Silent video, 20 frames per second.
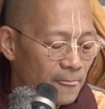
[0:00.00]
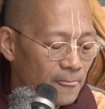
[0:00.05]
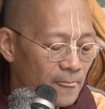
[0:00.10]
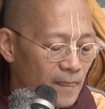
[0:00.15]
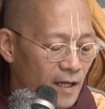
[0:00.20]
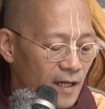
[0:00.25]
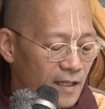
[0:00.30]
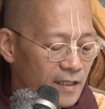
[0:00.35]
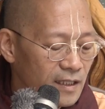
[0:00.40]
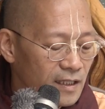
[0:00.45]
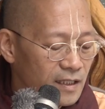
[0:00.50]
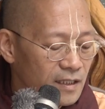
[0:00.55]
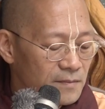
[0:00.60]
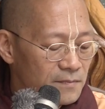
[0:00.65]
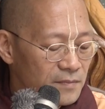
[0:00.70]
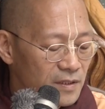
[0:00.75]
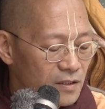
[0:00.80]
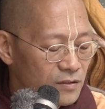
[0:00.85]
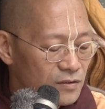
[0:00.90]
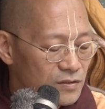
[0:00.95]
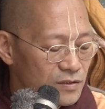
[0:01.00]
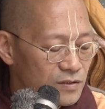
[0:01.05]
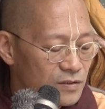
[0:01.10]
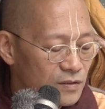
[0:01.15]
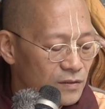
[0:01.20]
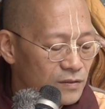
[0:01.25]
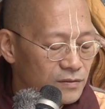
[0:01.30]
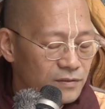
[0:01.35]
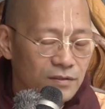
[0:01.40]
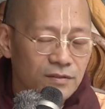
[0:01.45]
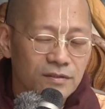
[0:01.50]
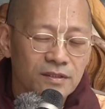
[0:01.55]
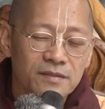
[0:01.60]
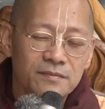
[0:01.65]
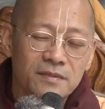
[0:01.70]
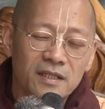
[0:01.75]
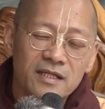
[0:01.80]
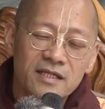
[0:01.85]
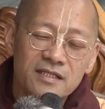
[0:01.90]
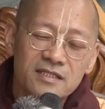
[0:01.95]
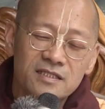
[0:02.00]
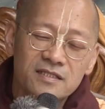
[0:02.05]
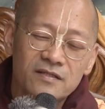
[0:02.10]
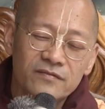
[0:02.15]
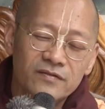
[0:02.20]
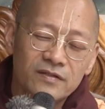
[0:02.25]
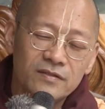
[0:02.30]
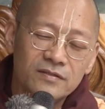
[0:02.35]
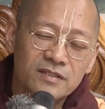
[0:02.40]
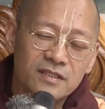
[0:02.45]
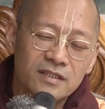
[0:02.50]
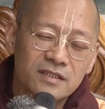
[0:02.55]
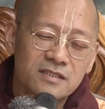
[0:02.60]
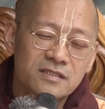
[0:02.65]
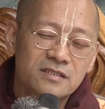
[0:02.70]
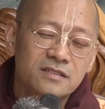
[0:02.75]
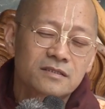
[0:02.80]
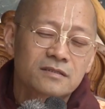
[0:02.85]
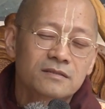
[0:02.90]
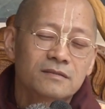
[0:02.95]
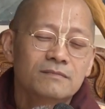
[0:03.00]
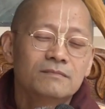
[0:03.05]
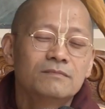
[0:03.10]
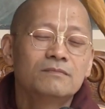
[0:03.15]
that he can be controlled only by his devotees.